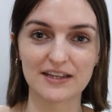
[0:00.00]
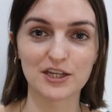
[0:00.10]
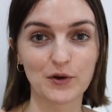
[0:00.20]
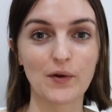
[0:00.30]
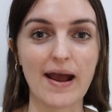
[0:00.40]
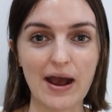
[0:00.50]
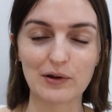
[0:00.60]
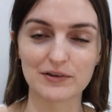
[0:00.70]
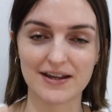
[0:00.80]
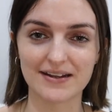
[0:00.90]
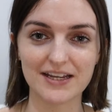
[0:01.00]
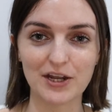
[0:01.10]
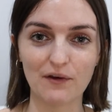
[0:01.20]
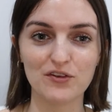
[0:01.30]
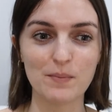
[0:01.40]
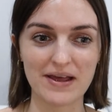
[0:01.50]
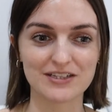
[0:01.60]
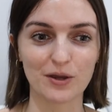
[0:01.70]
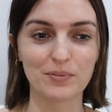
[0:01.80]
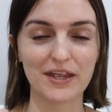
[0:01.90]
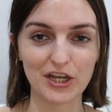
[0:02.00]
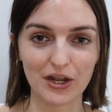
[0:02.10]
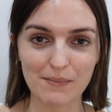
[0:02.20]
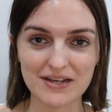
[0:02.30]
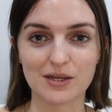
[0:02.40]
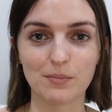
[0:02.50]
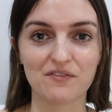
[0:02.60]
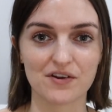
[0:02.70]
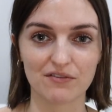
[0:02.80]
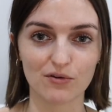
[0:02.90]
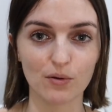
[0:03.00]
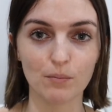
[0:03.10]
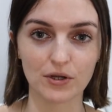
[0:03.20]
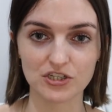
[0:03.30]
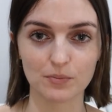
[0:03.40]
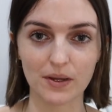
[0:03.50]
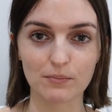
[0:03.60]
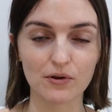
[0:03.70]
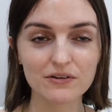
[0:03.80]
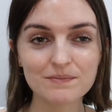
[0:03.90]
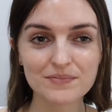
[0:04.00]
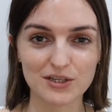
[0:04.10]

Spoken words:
like, the crowd, and, you know, if you mess up, like, you're gonna mess up in front of a whole bunch of people.